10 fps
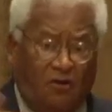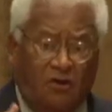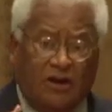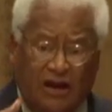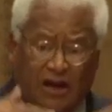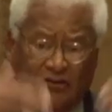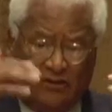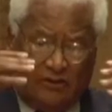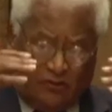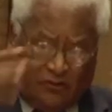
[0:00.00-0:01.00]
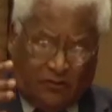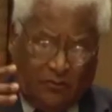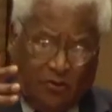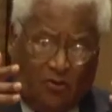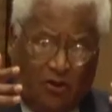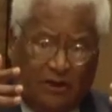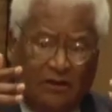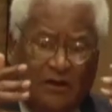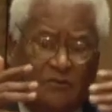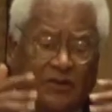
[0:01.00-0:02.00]
organizing the
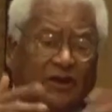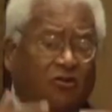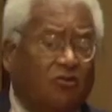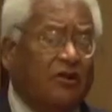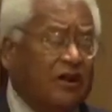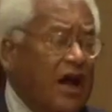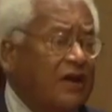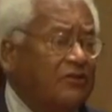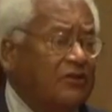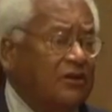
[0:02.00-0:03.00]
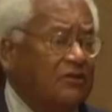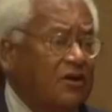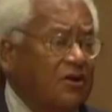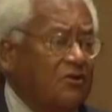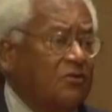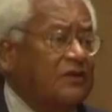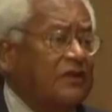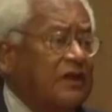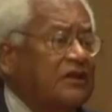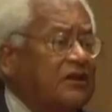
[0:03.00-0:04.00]
support, but then organizing
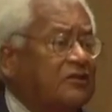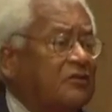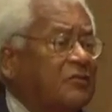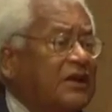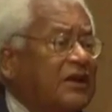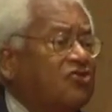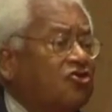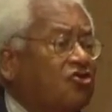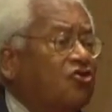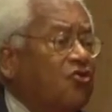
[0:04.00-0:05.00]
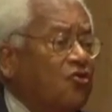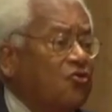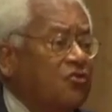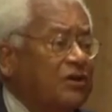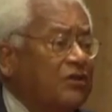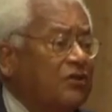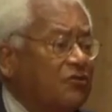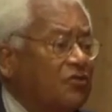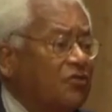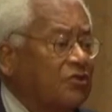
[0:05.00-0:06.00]
what they needed to begin to do in
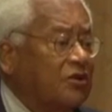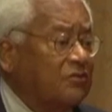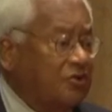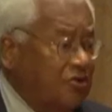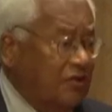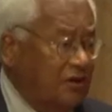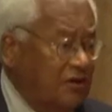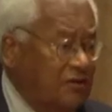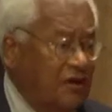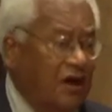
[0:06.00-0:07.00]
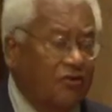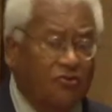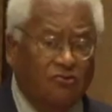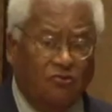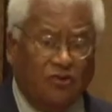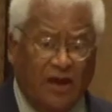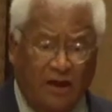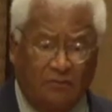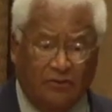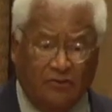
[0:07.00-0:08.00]
their own community, on their own
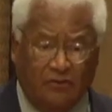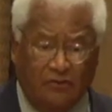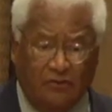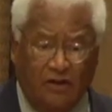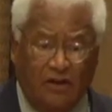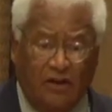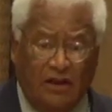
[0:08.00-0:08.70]
campuses.